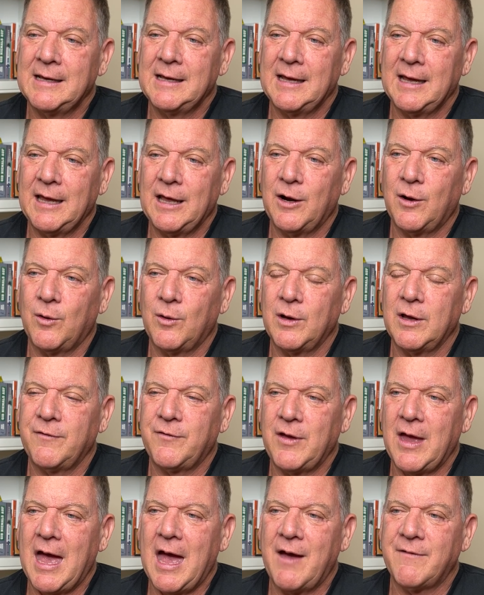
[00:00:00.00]
You know, if
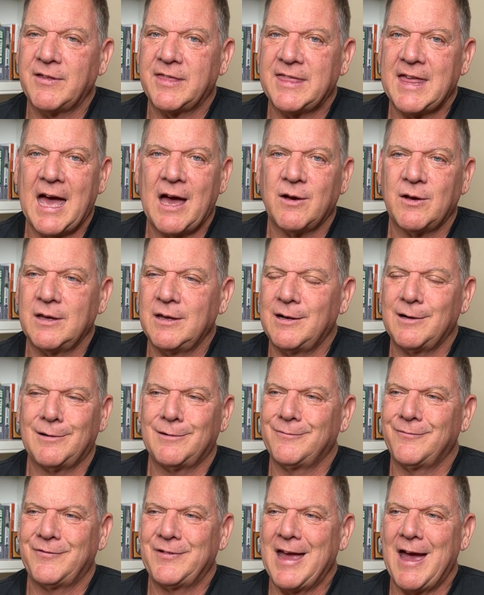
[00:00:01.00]
you have a thou, you know,
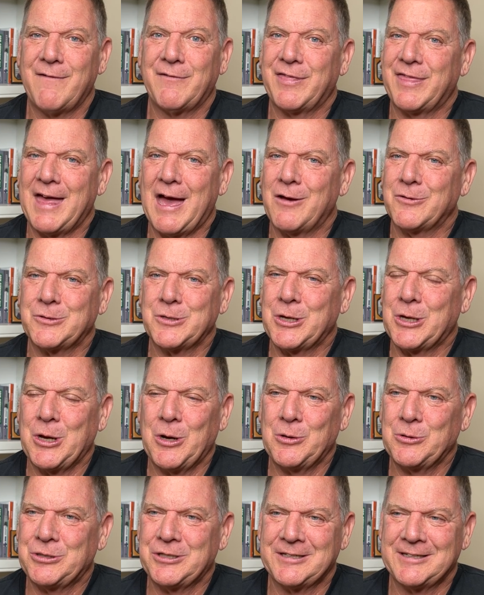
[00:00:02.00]
if you have a thousand
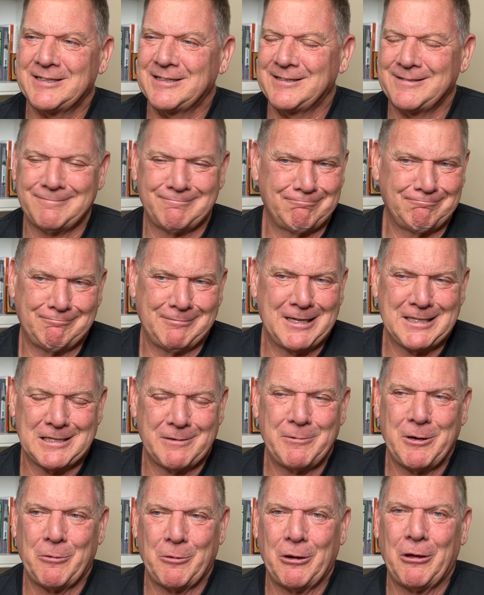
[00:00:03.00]
coaches, it's
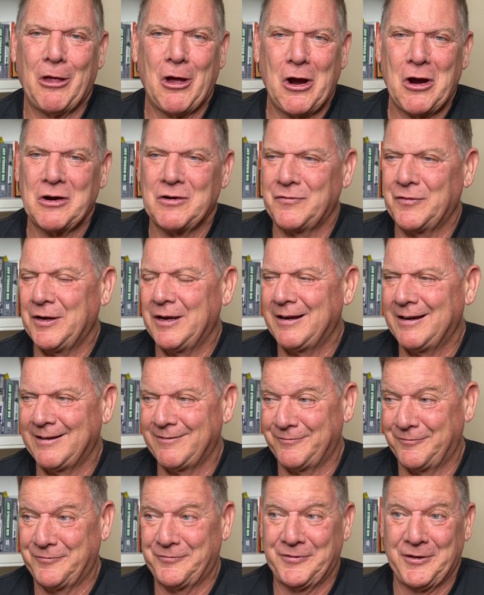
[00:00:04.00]
gonna be real hard for you to
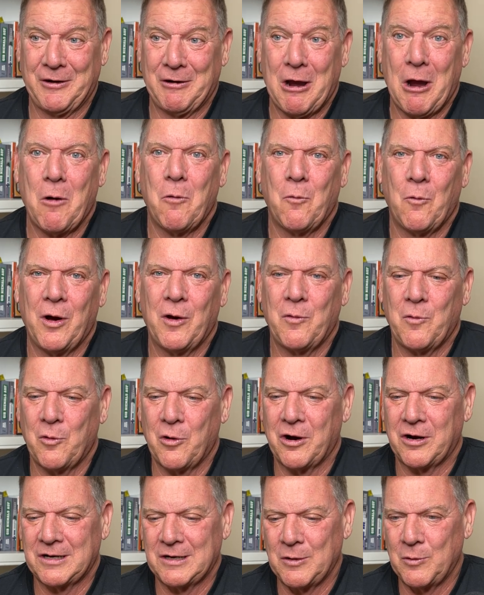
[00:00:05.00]
figure out what
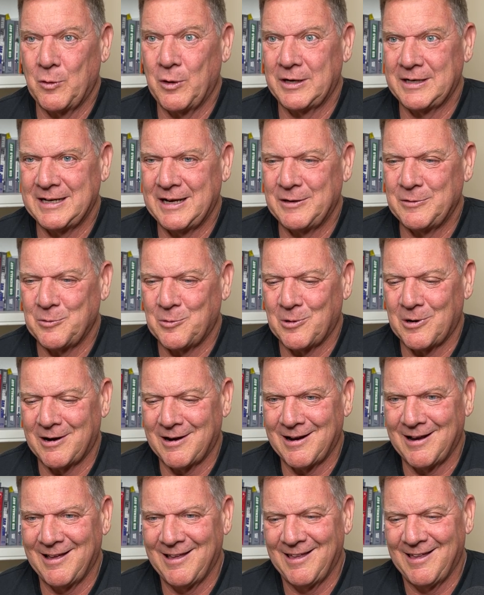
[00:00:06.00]
worked and what didn't
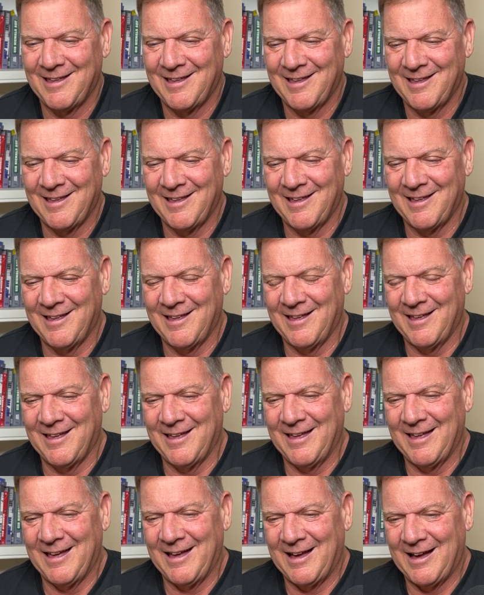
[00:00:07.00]
work.
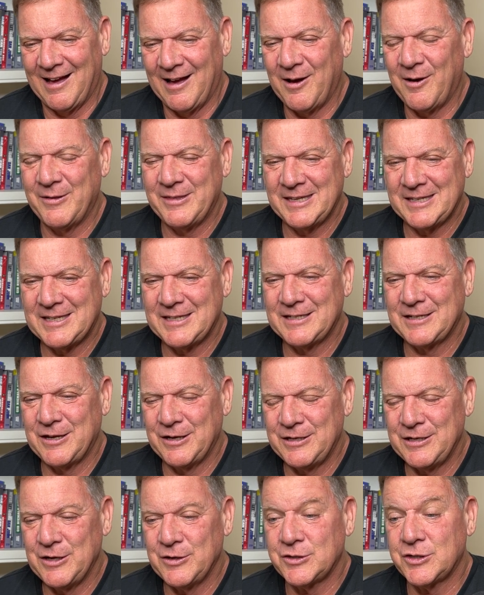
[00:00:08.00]
Oh, this is
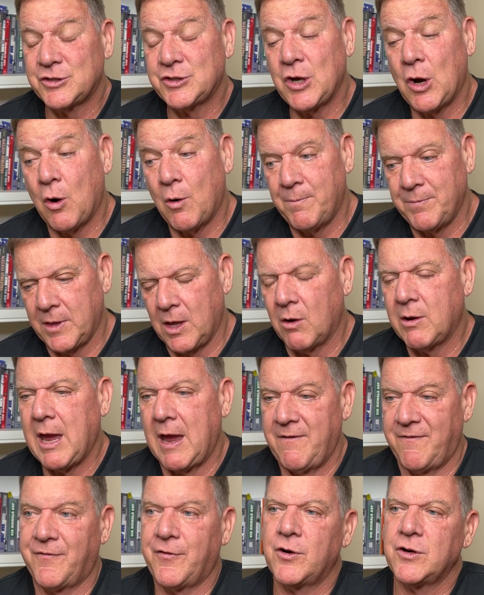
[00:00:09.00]
good news. So, okay,
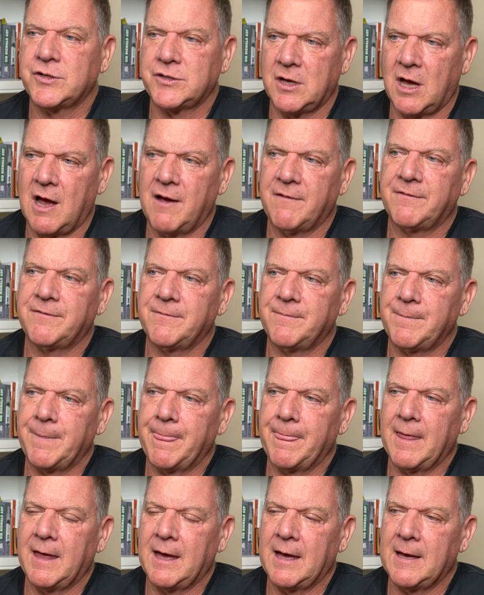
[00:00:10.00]
first off,
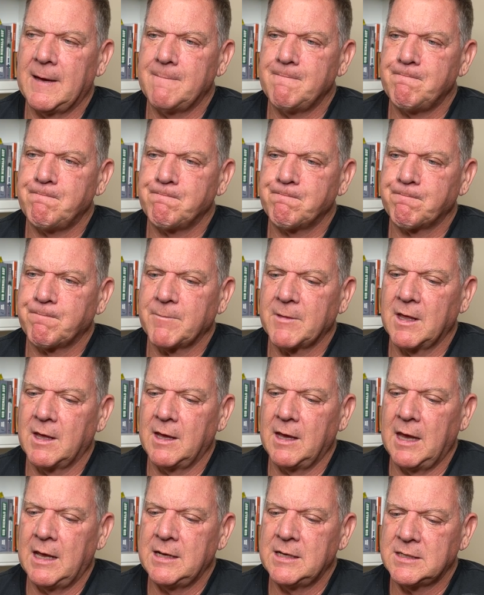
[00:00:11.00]
um,
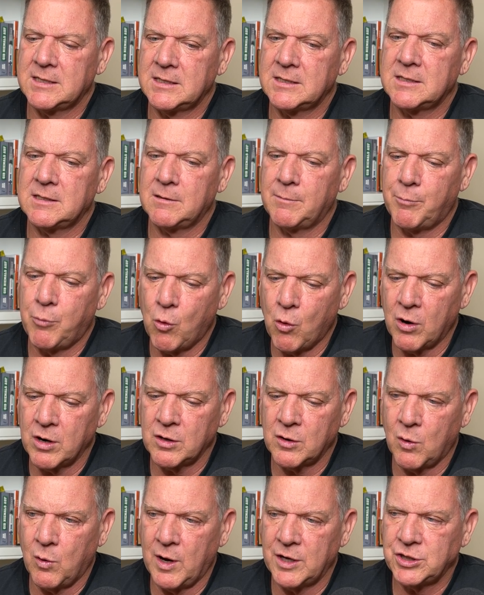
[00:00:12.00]
and this is an
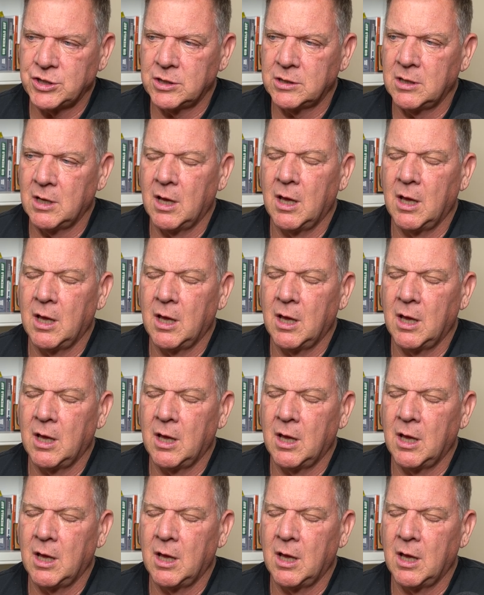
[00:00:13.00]
important question.